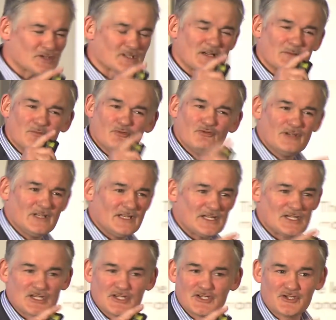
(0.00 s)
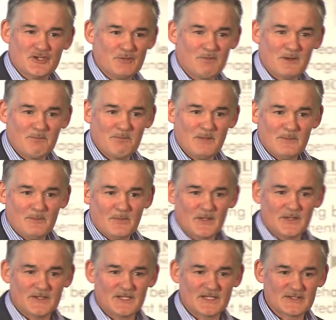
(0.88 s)
got some really stupid
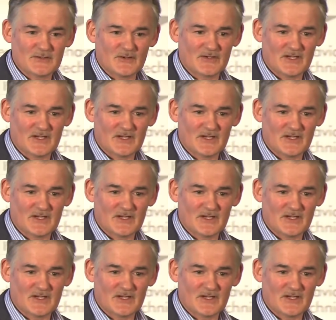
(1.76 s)
people in this